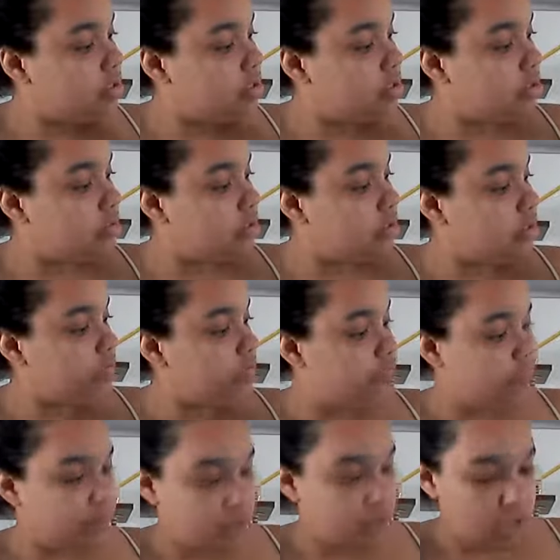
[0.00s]
She's so cute.
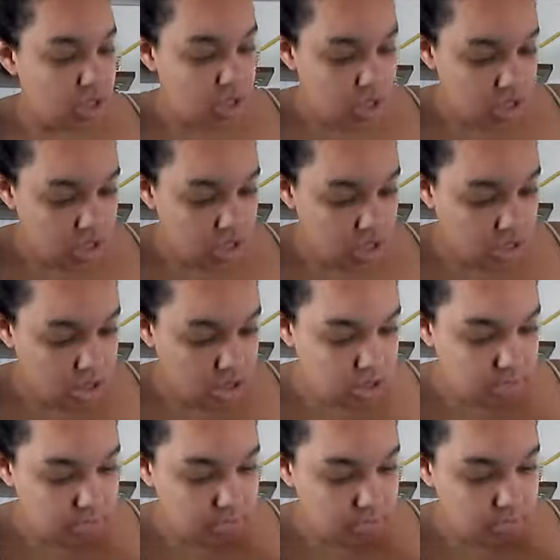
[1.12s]

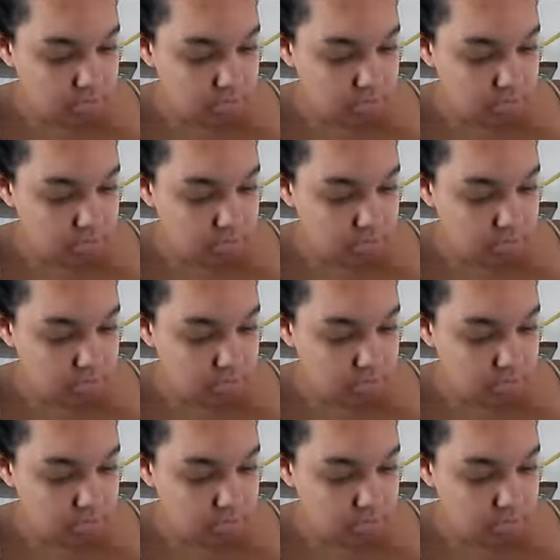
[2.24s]
Oh